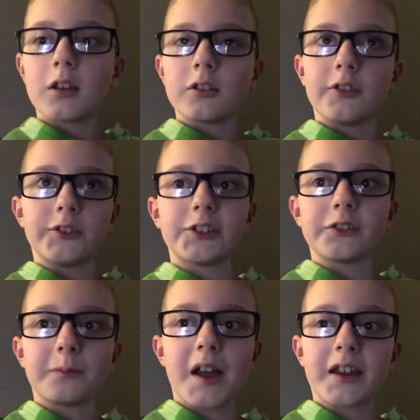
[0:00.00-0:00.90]
this is
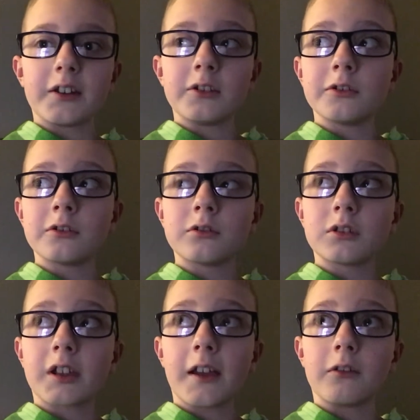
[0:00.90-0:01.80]
my new
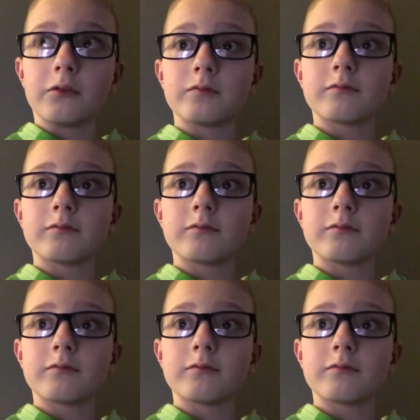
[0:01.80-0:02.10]
account.